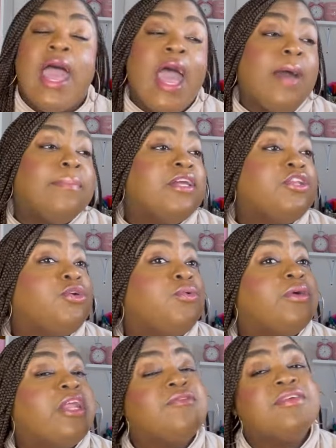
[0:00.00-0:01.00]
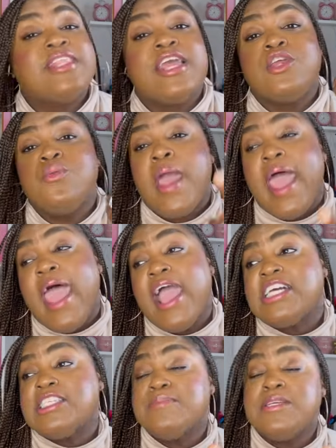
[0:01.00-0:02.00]
I've been doing everything you
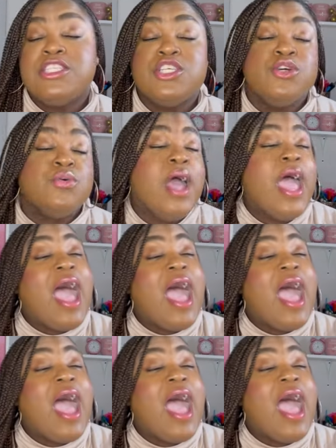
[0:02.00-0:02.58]
asked me to.